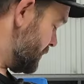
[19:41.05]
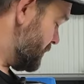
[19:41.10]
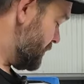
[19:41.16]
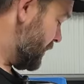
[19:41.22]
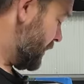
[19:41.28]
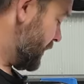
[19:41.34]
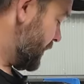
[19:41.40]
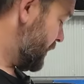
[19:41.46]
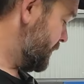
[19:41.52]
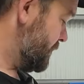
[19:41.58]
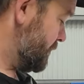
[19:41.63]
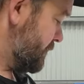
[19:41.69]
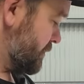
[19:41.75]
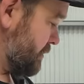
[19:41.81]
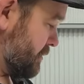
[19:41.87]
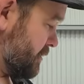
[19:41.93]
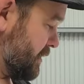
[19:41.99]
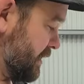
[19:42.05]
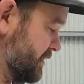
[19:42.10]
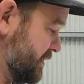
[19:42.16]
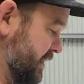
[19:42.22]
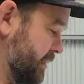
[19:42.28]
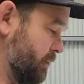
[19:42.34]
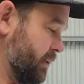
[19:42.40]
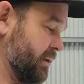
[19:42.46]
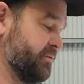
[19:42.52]
Righto, that's
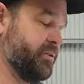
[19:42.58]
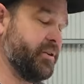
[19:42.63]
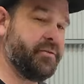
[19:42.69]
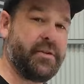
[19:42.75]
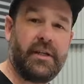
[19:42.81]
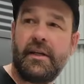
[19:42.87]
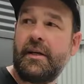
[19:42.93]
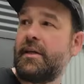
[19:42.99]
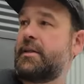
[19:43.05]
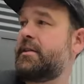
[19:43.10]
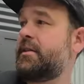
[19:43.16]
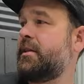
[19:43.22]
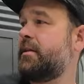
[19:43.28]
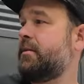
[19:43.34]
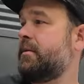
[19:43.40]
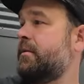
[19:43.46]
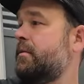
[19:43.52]
our 150 litres in.